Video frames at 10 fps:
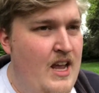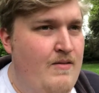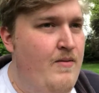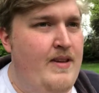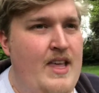
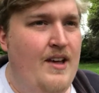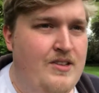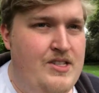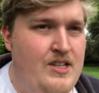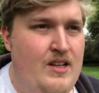everything
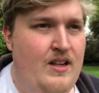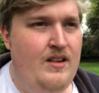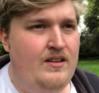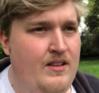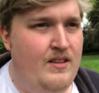else,
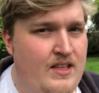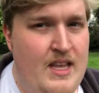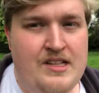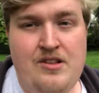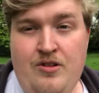then
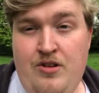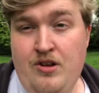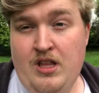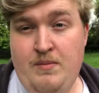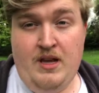that's not who you're
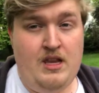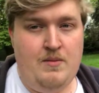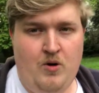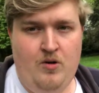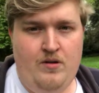going to be
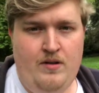anymore.